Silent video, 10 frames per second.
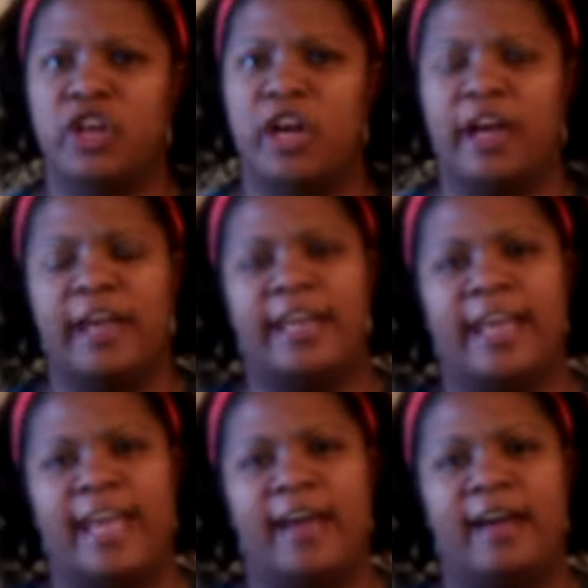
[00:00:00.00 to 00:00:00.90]

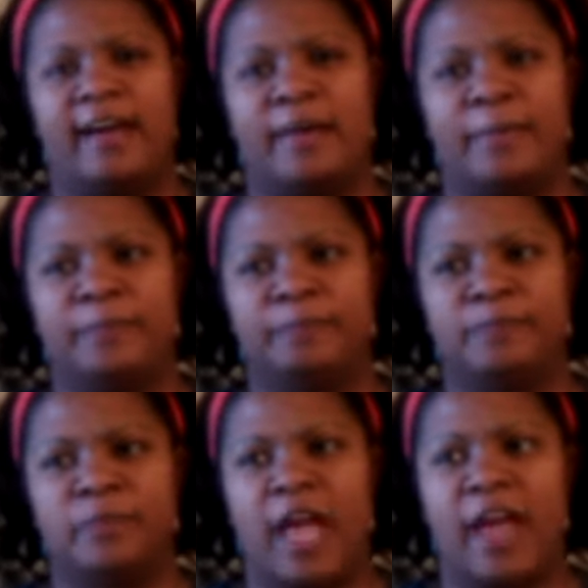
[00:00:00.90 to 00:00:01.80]
on
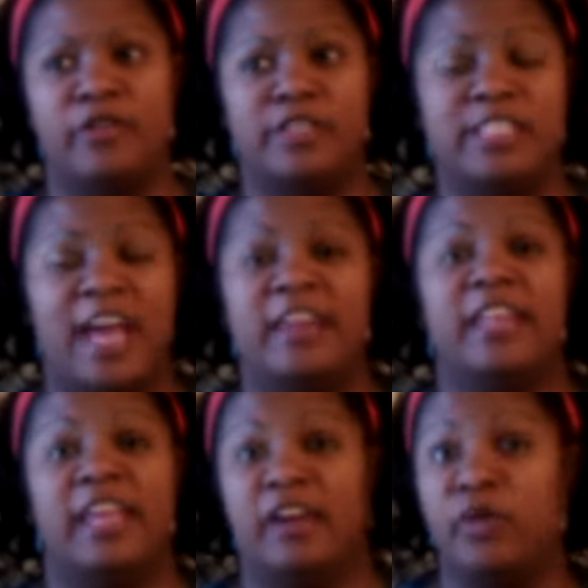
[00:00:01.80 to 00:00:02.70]
either a
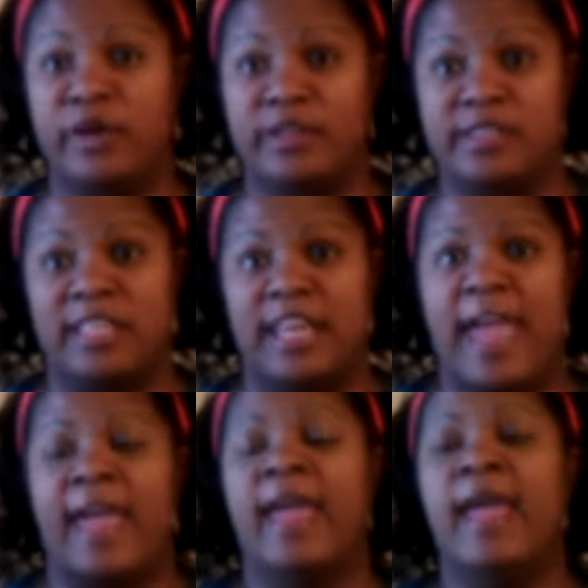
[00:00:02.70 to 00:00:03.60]
Saturday or a
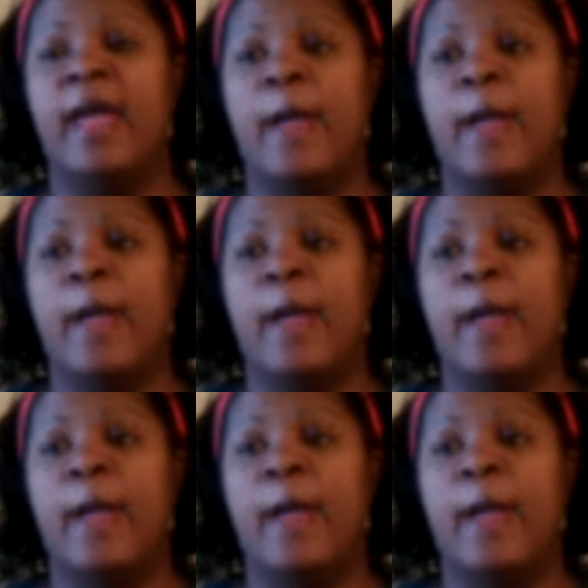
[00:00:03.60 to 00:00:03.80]
Sunday.